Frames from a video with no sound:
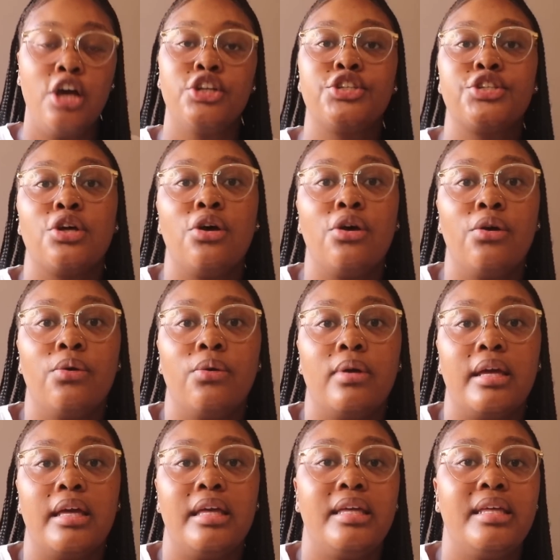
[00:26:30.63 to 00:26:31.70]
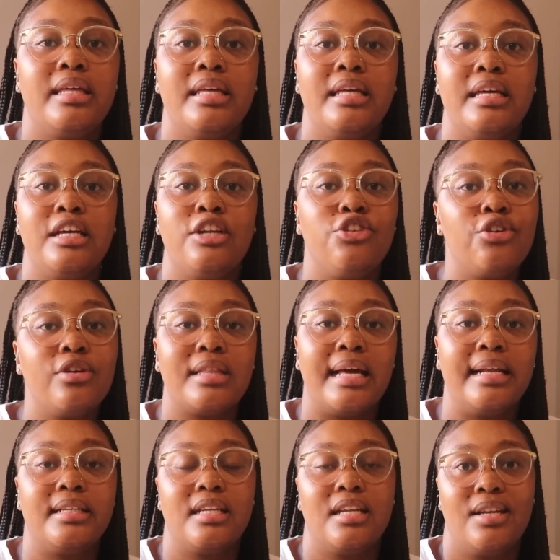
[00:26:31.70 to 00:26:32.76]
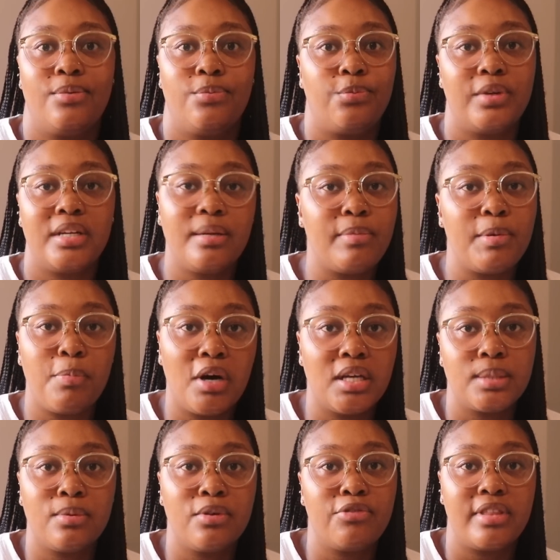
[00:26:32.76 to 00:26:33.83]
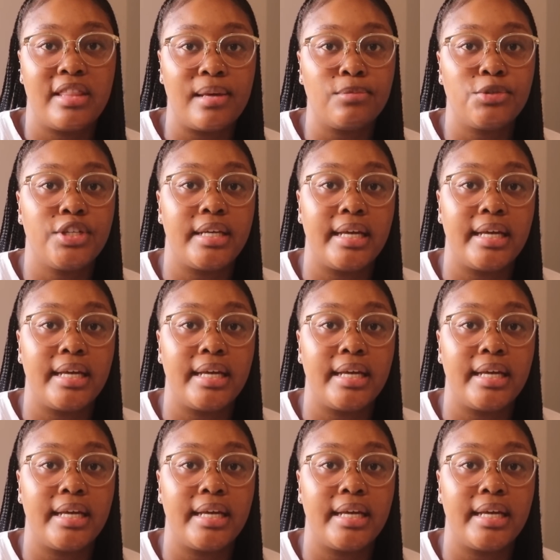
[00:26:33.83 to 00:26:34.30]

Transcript: So he knew that it wouldn't be possible for them to